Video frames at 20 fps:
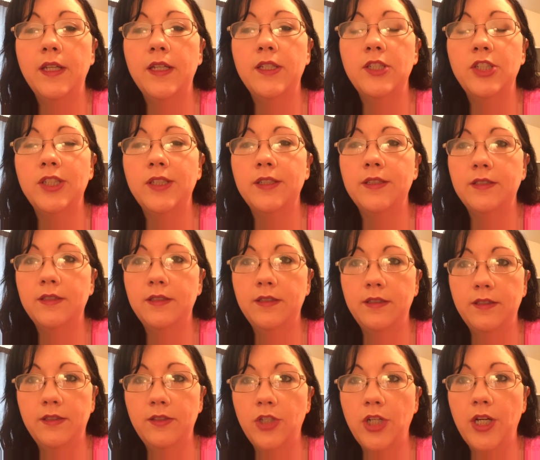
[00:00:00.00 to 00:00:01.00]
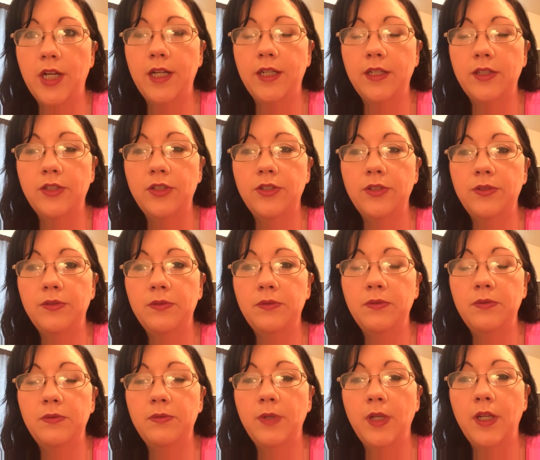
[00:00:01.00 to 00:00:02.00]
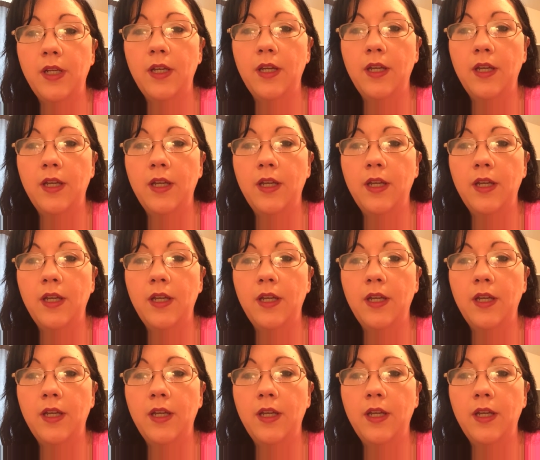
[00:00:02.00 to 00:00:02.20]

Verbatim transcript: And just try to,